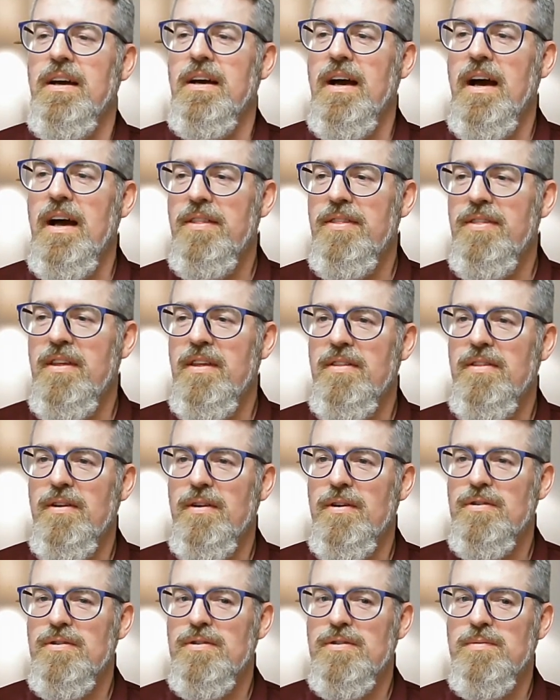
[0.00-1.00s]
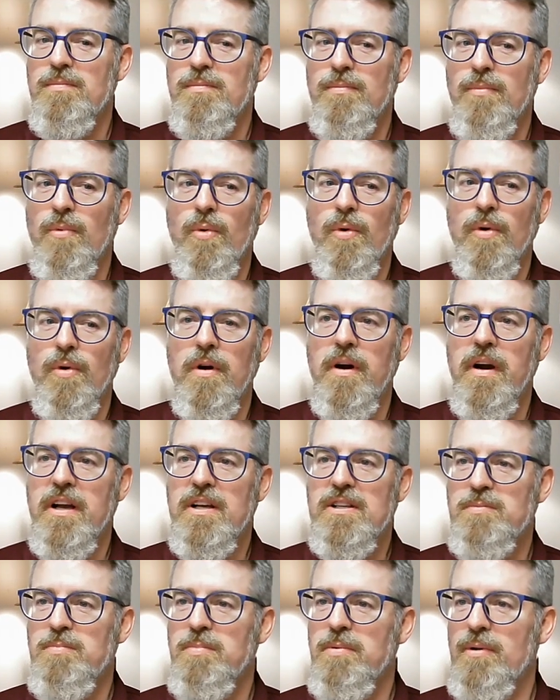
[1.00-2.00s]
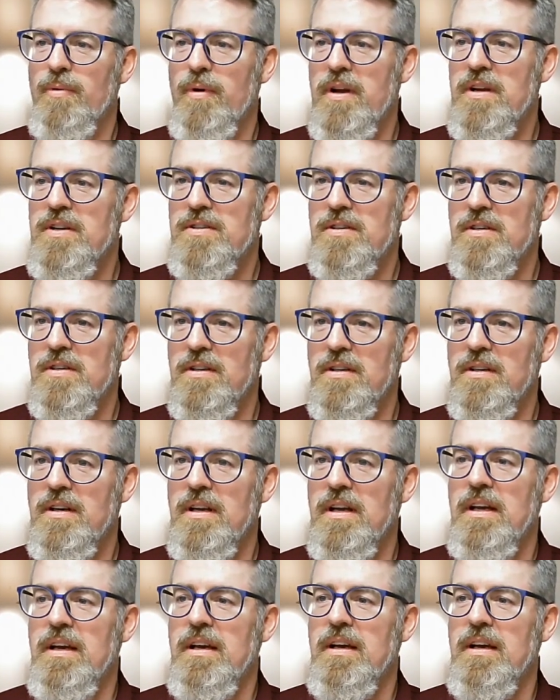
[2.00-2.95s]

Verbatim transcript: I think there's more exploration